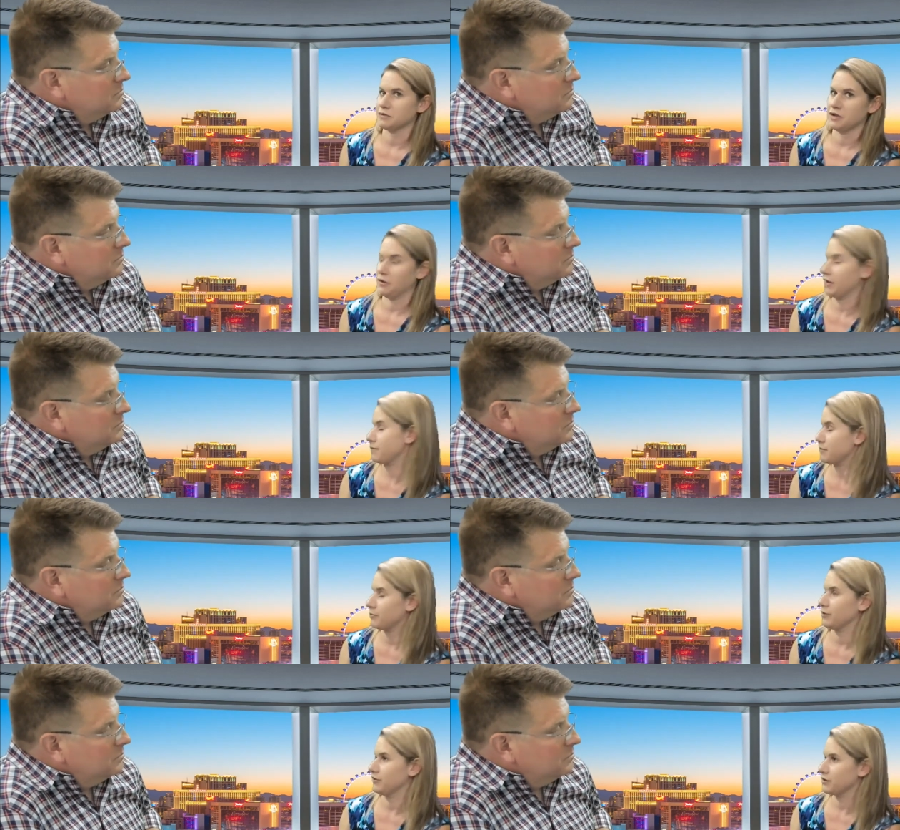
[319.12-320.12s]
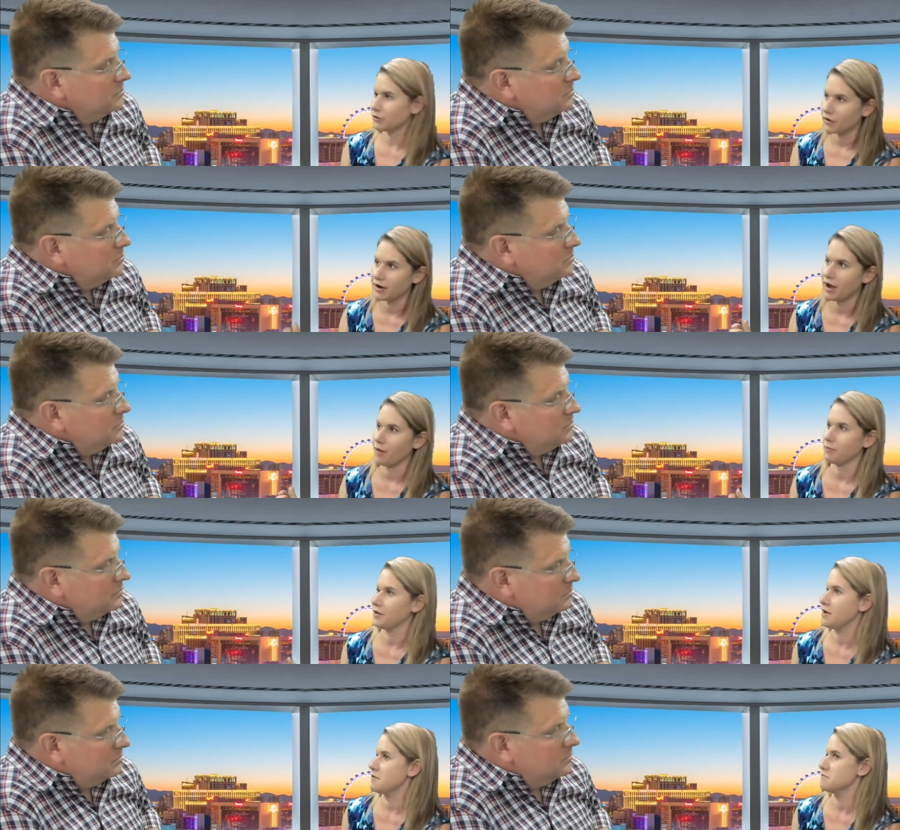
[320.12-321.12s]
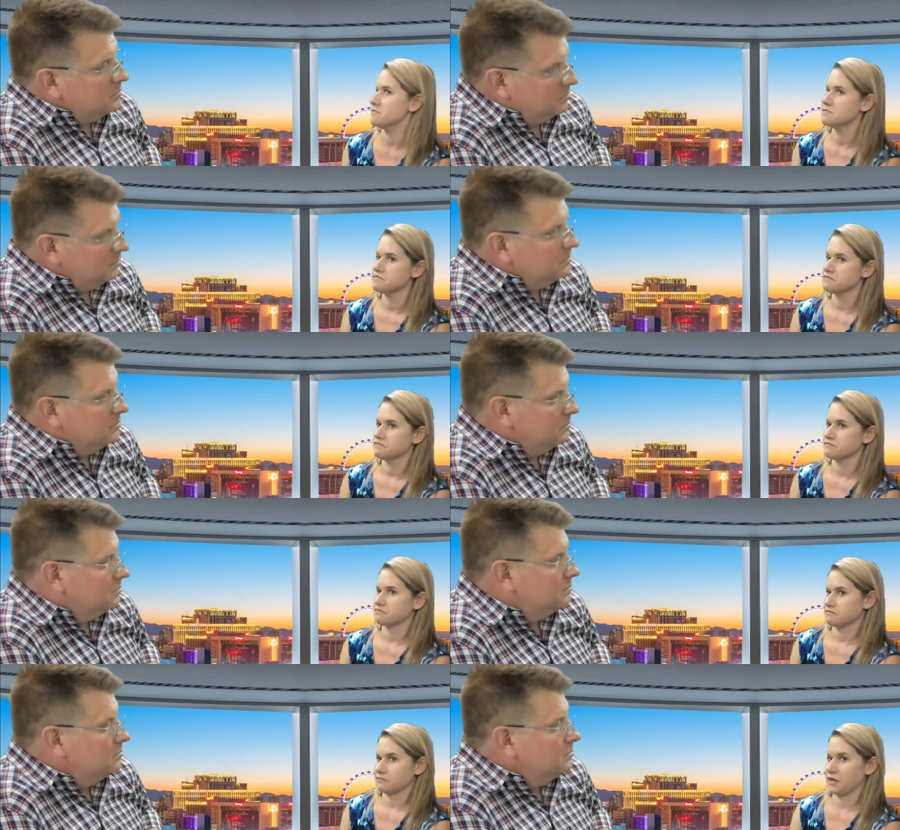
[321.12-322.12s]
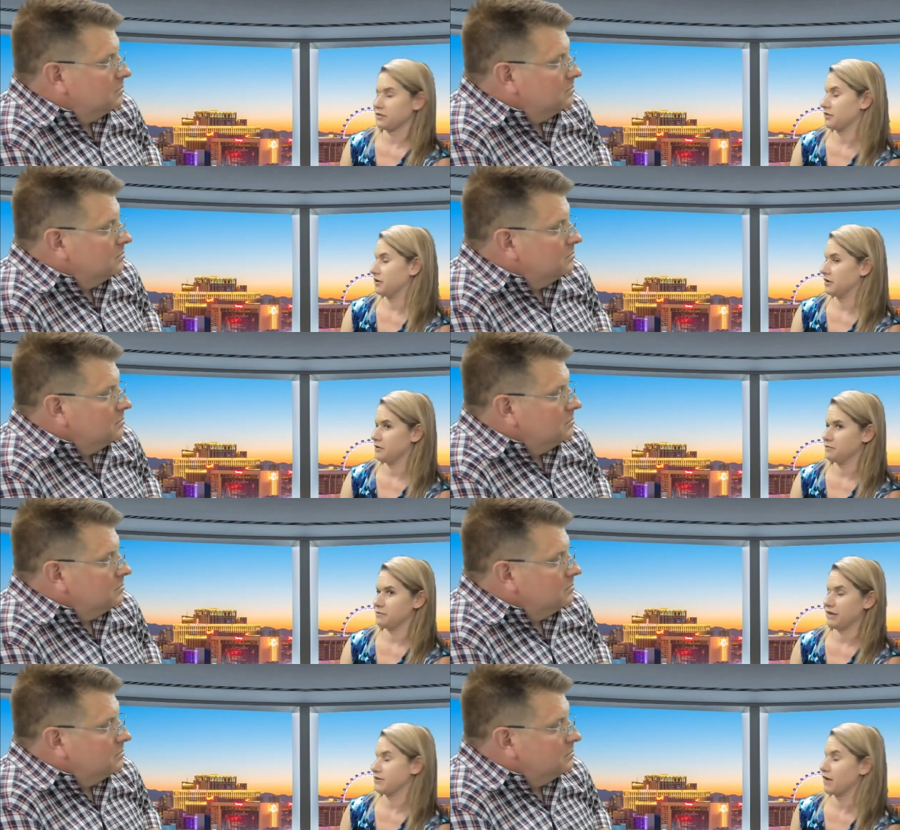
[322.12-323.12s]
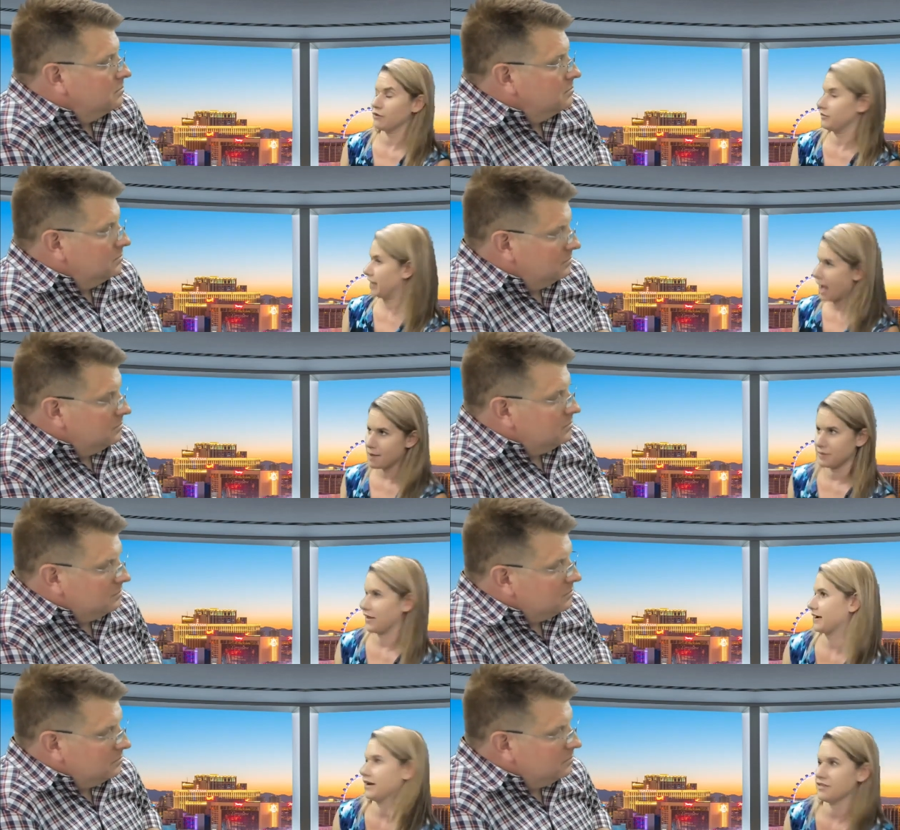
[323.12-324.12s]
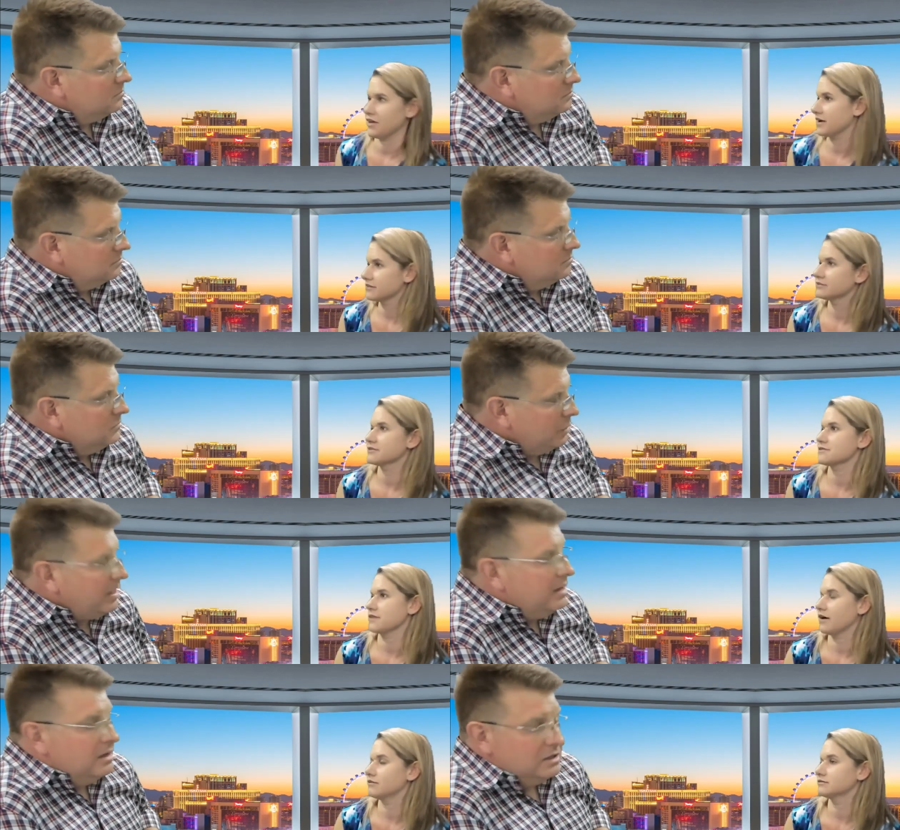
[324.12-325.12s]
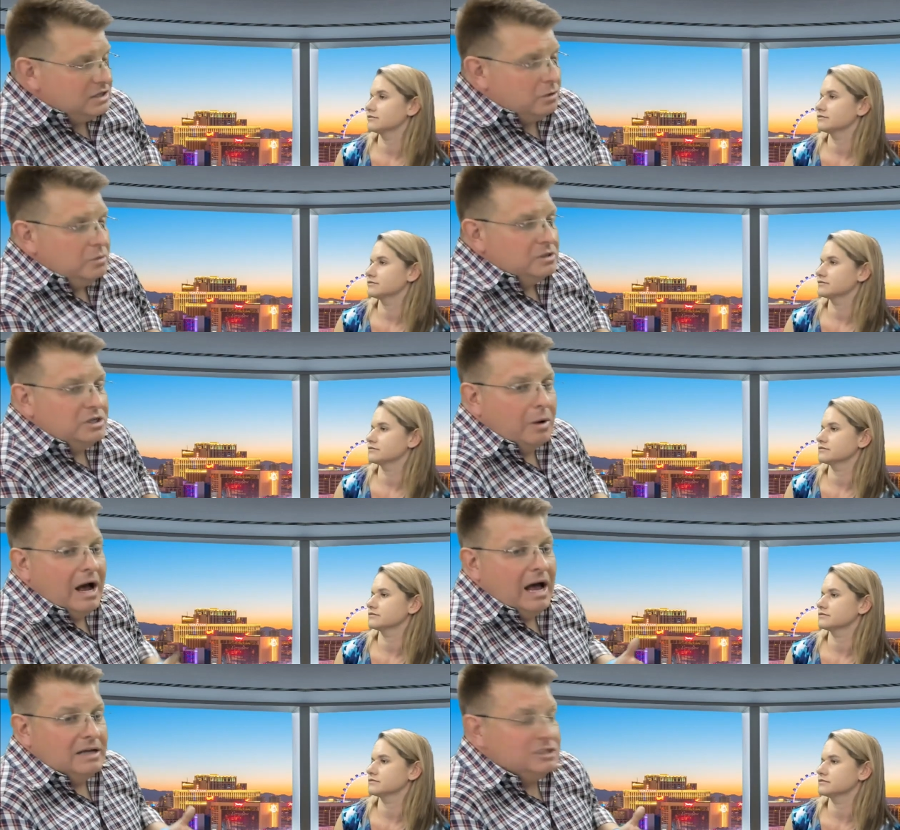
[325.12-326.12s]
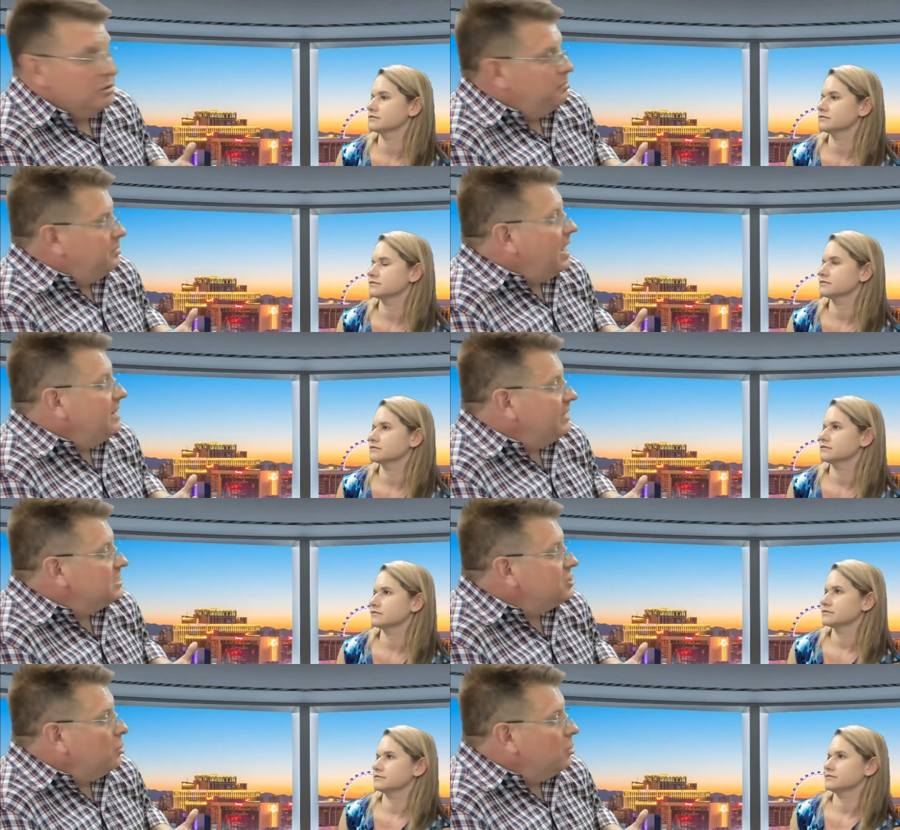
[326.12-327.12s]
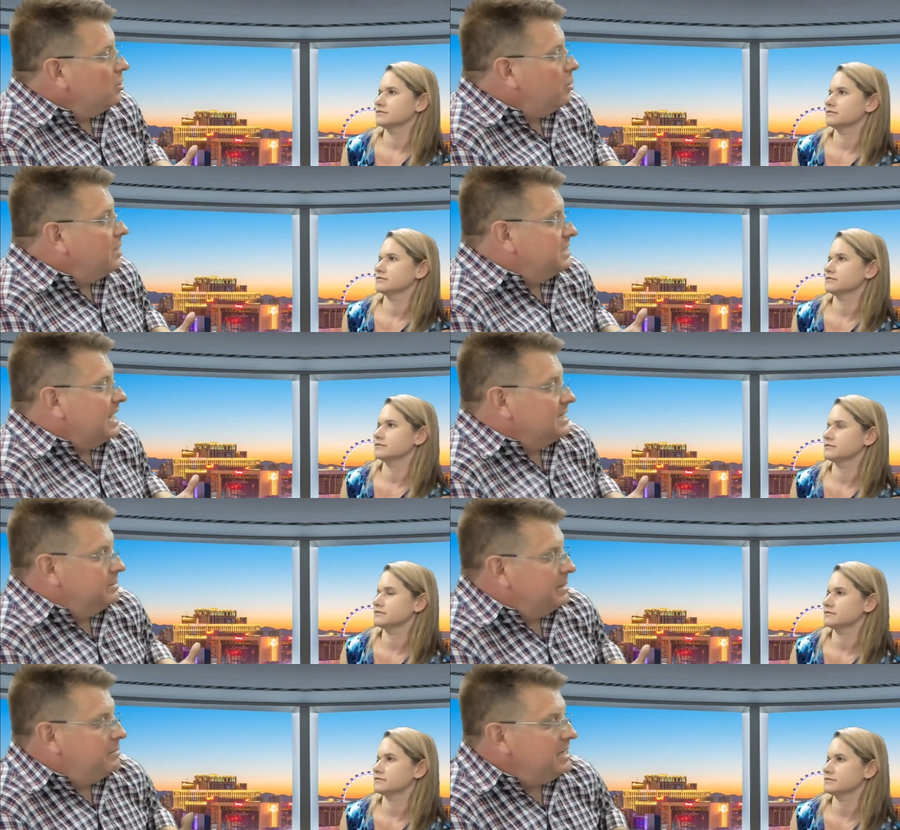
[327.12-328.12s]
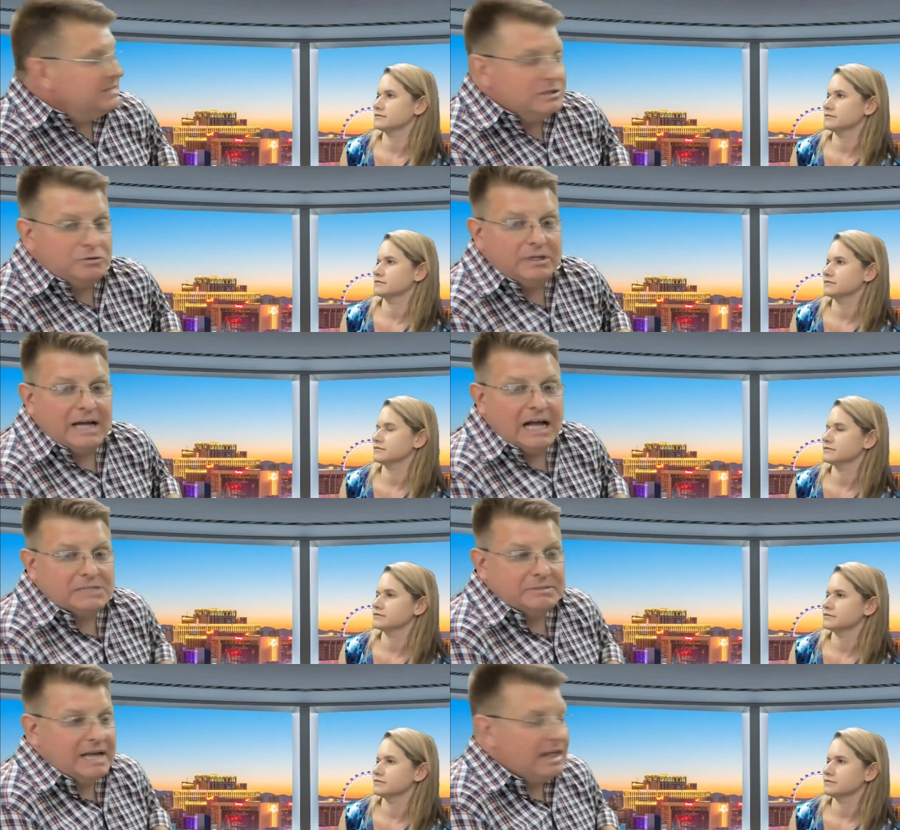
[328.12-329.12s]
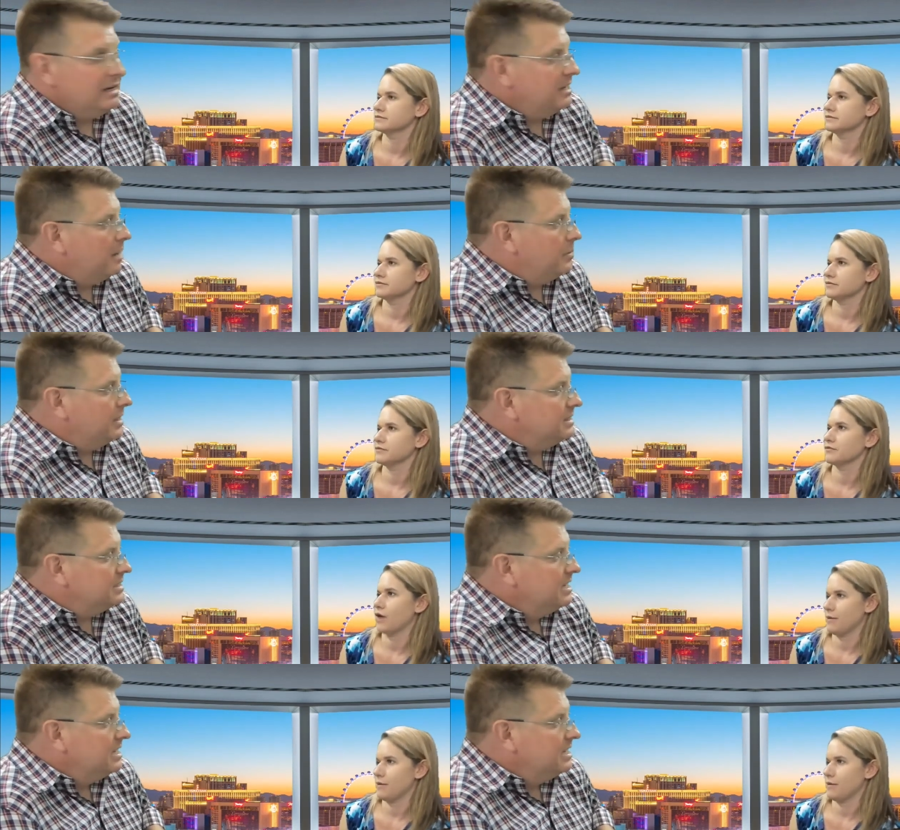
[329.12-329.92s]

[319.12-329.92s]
Speaker 1: you know, get people in the door, help them get the get download the app and that kind of thing.
Speaker 2: Okay, so so so, uh, so, kind of at its core, while tech is a big piece, it's really a hospitality company. It's right.